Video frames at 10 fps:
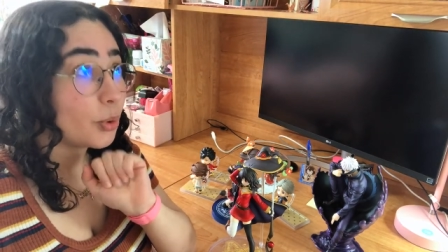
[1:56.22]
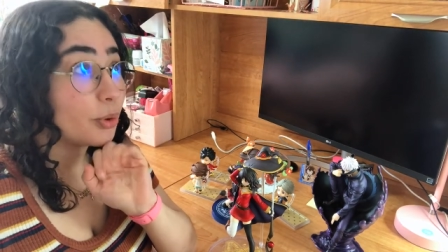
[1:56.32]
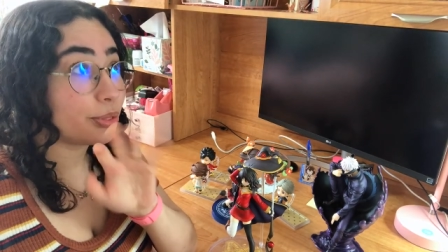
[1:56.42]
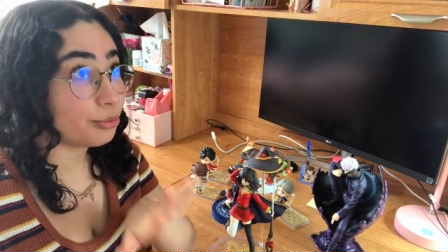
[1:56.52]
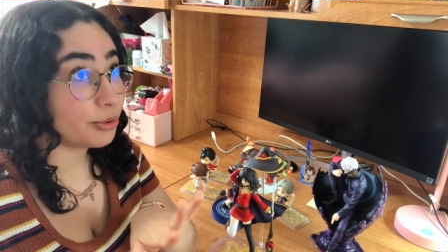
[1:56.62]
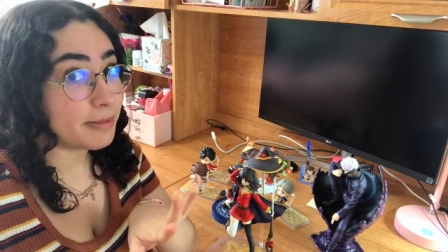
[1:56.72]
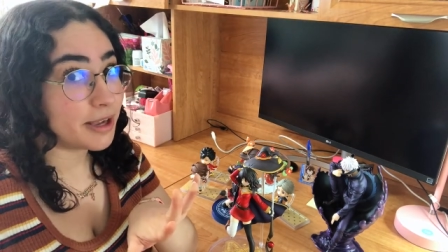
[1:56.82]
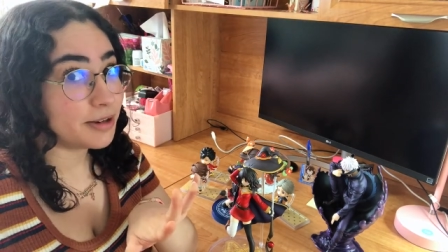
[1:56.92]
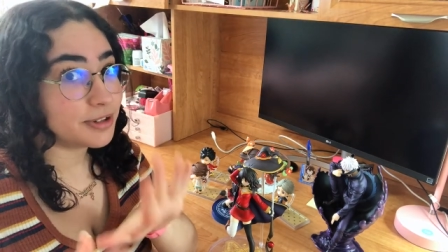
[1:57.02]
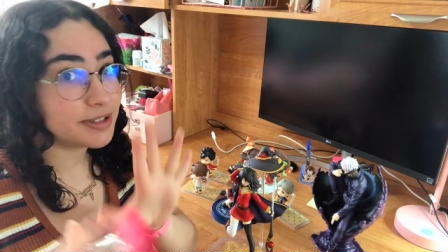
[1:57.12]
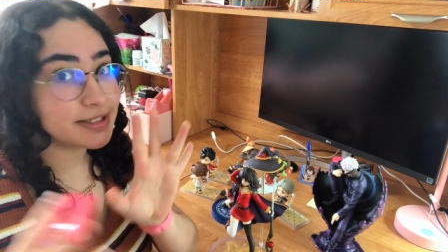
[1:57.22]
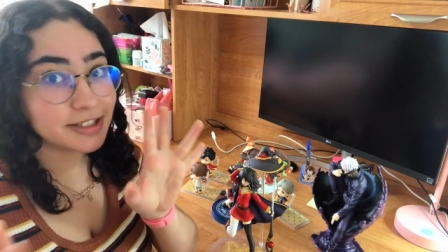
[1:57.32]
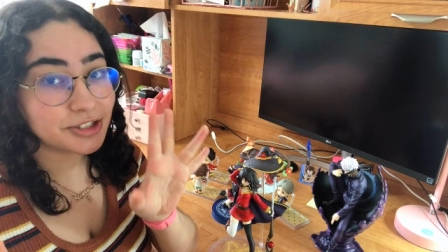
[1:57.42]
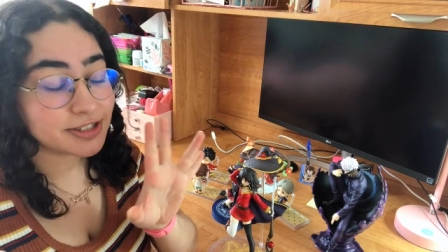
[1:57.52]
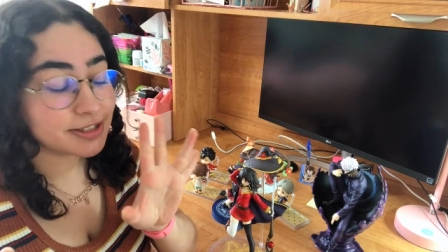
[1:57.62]
or three main ones
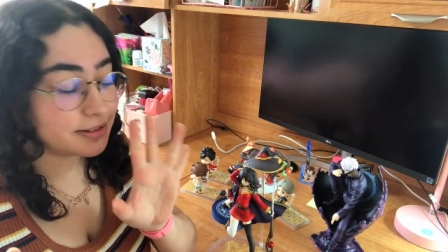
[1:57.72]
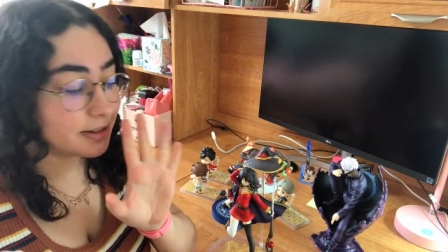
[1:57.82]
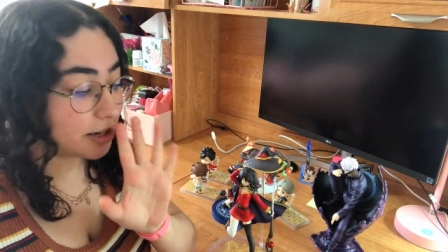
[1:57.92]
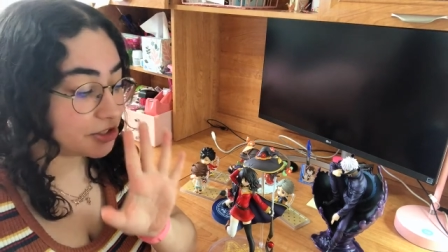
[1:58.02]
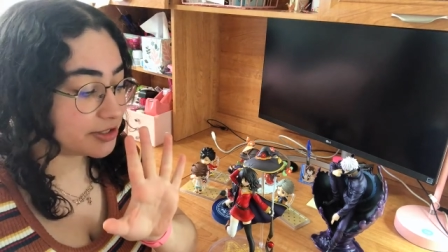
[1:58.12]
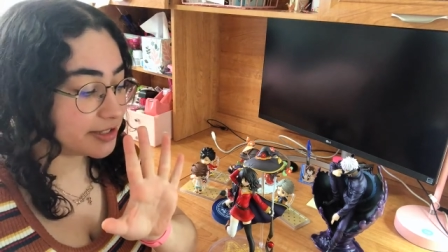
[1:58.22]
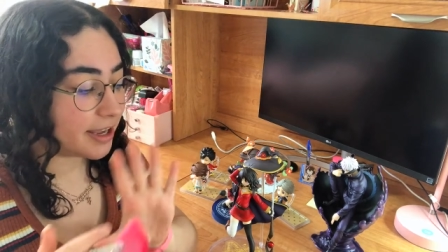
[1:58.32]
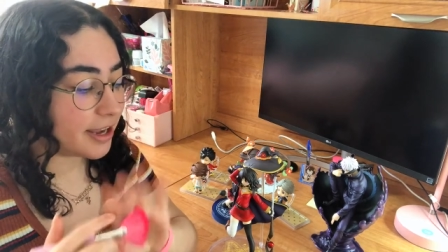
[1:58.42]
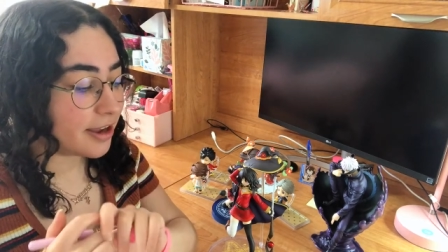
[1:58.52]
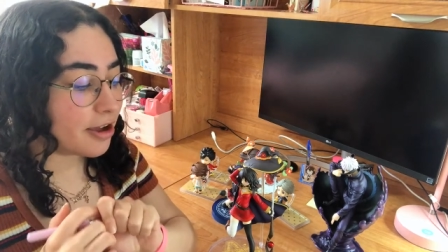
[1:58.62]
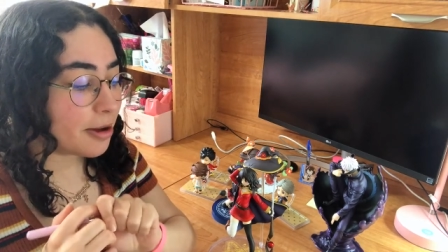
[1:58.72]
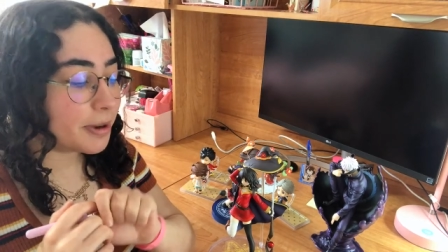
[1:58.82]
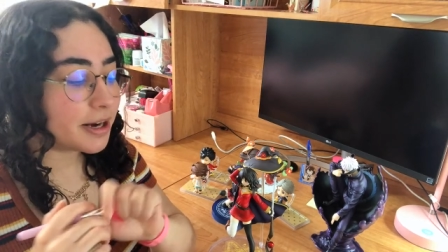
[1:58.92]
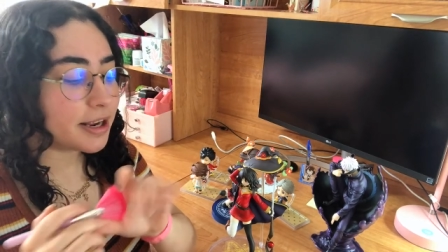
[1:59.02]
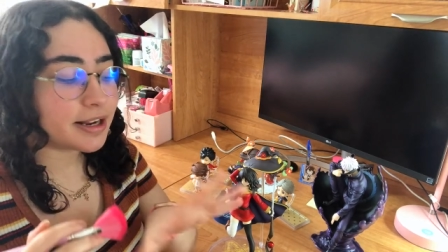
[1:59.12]
I should say,
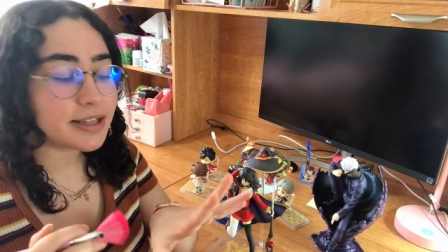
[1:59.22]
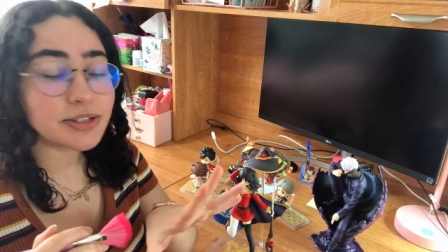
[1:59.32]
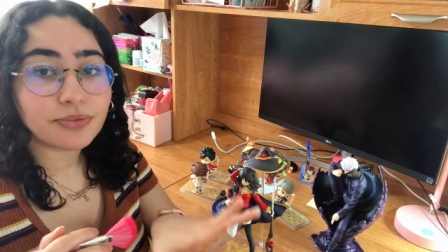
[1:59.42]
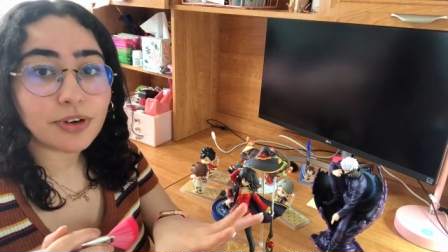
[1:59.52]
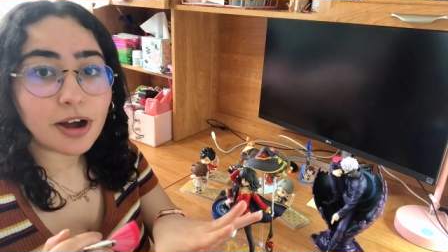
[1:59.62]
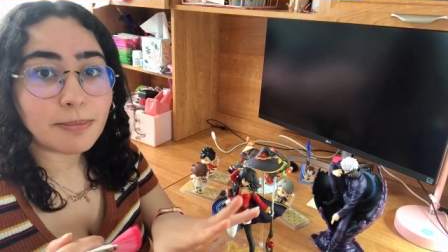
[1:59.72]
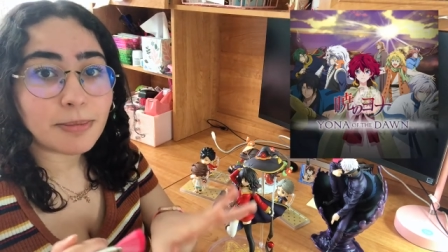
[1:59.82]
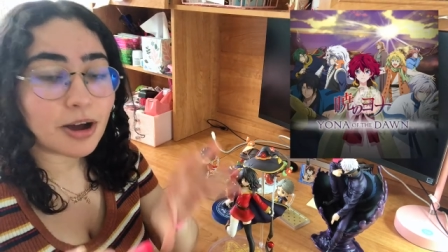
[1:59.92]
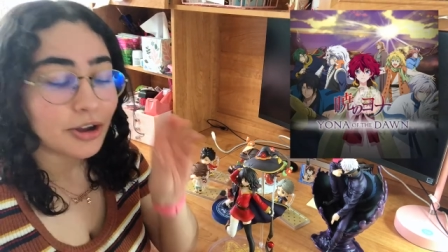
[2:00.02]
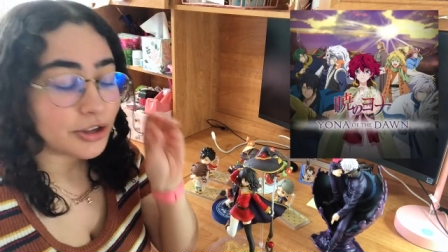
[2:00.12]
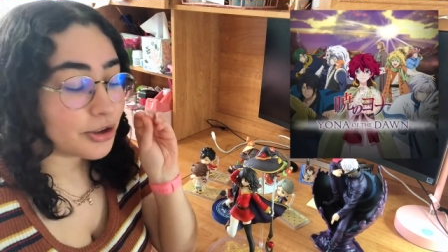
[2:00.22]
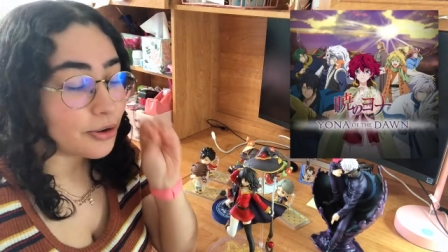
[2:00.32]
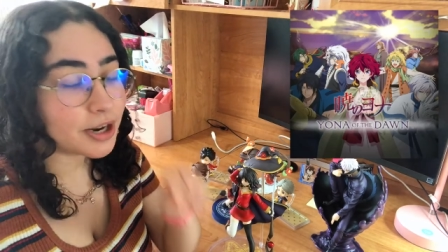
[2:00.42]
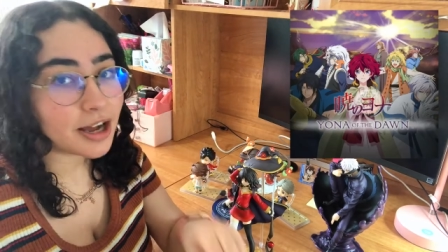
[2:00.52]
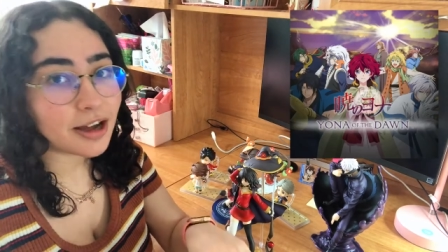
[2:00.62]
but it is from
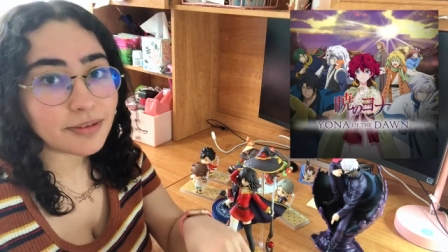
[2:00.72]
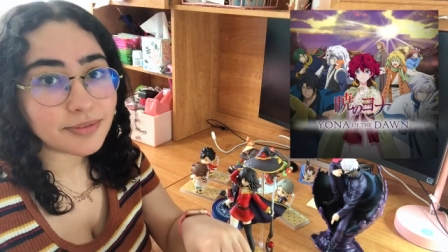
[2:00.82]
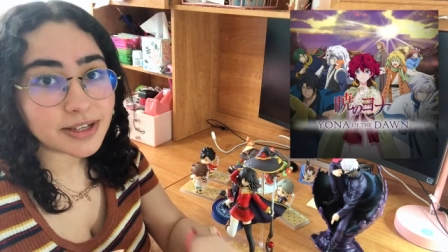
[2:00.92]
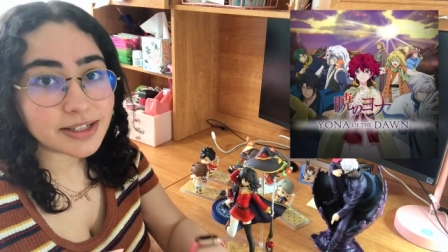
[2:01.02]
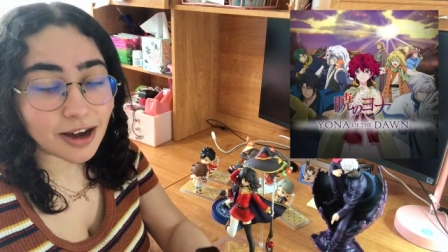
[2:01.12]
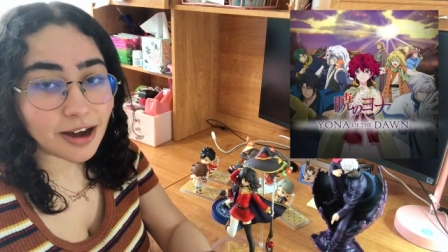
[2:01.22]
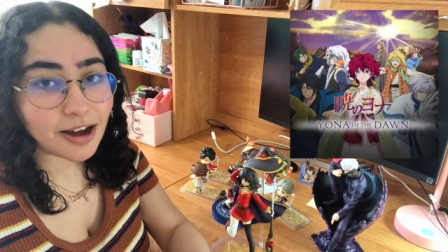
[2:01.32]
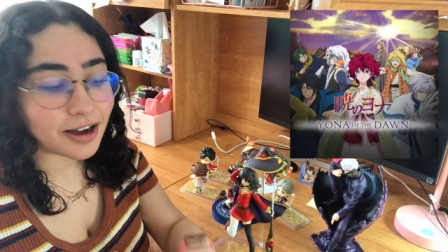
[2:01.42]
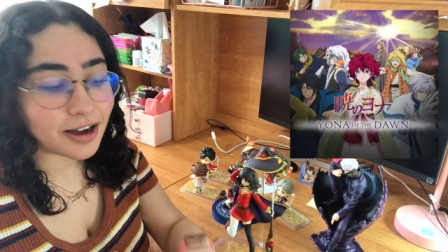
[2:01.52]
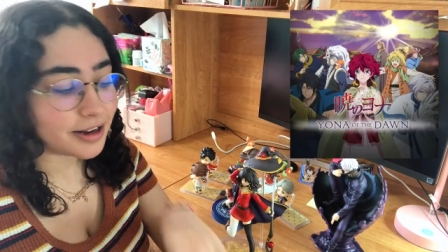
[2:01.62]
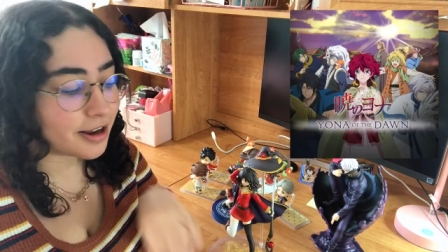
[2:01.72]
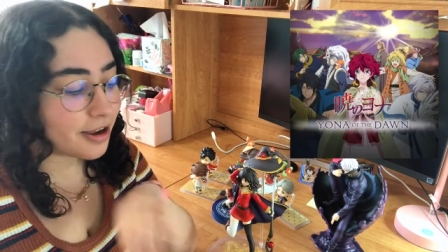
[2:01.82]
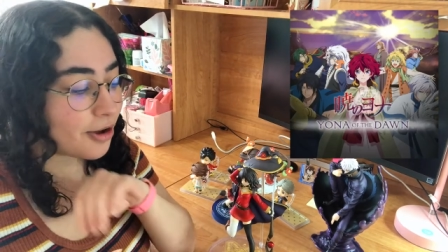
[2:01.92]
Yona of the Dawn.